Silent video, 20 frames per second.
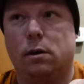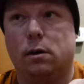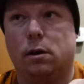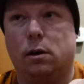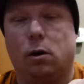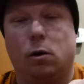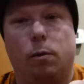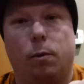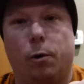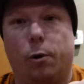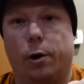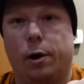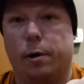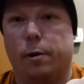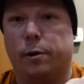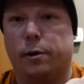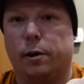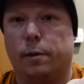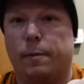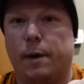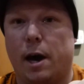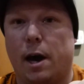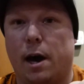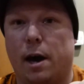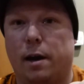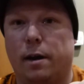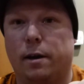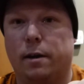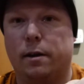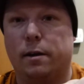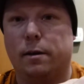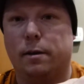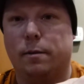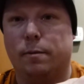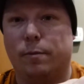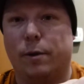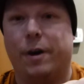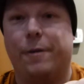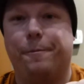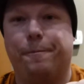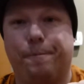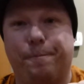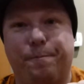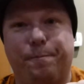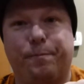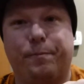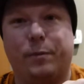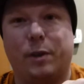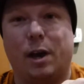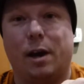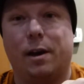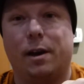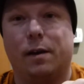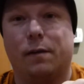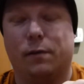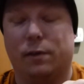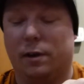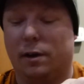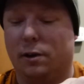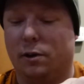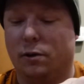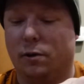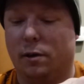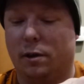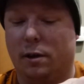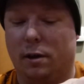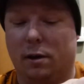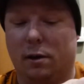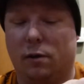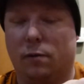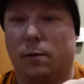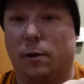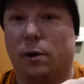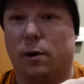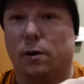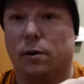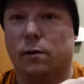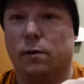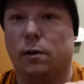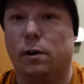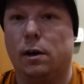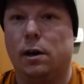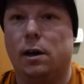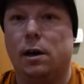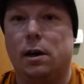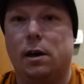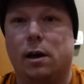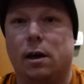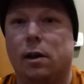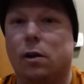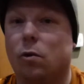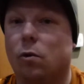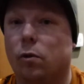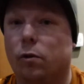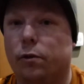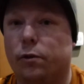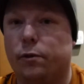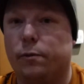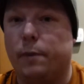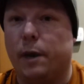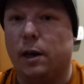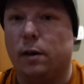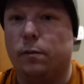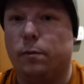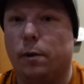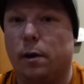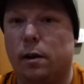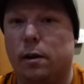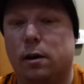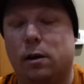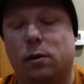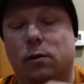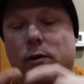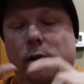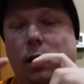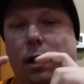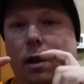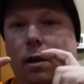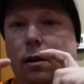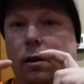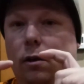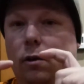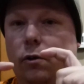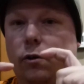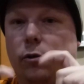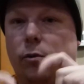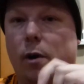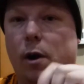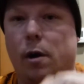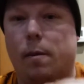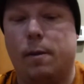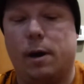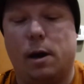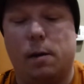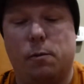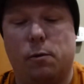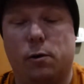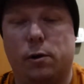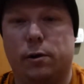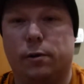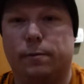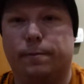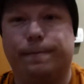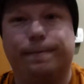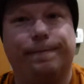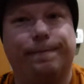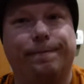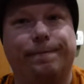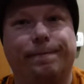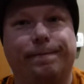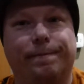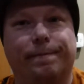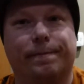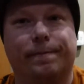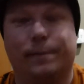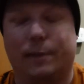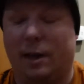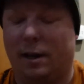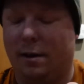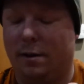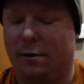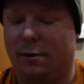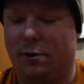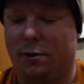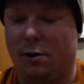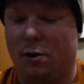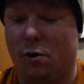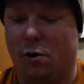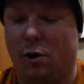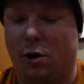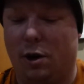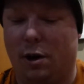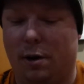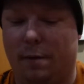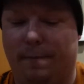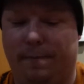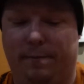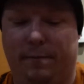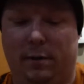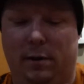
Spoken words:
oh boy, was it bad. But I definitely enjoyed the experience. And the old space bread they used to get, the little square bad boys, so good.